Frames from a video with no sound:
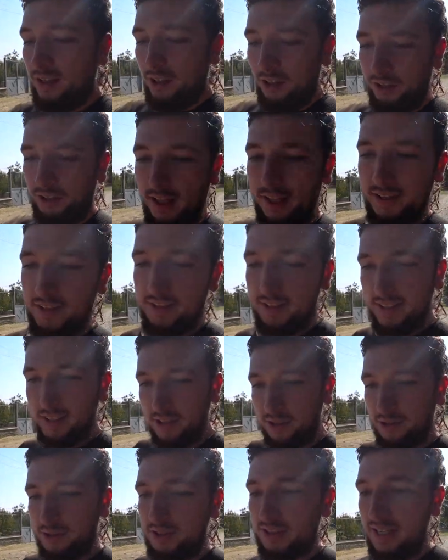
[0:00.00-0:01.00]
on like the
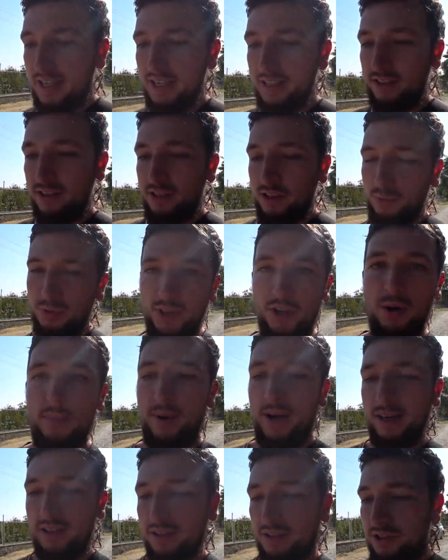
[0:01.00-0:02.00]
single seats with our
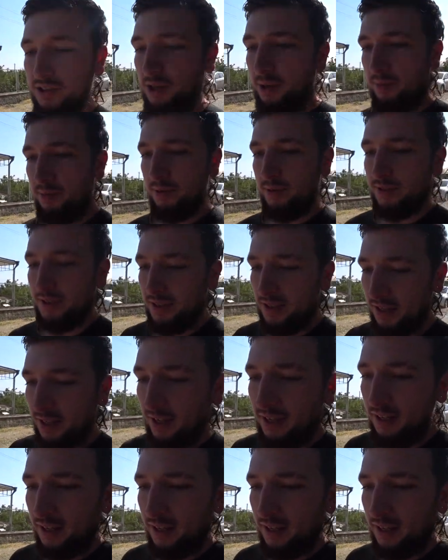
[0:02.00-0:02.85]
bags on top of us